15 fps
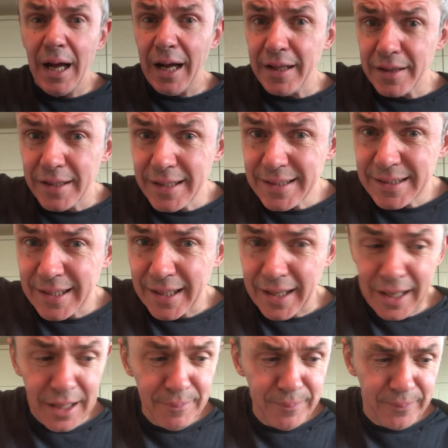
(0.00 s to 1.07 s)
And this
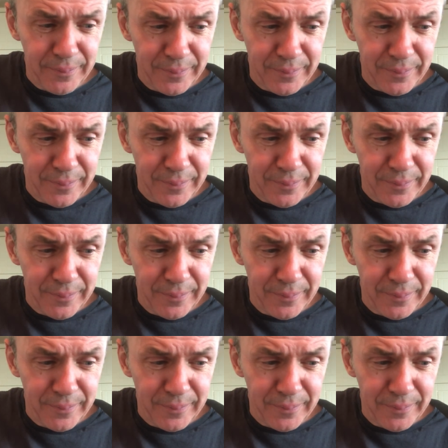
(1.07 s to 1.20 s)
time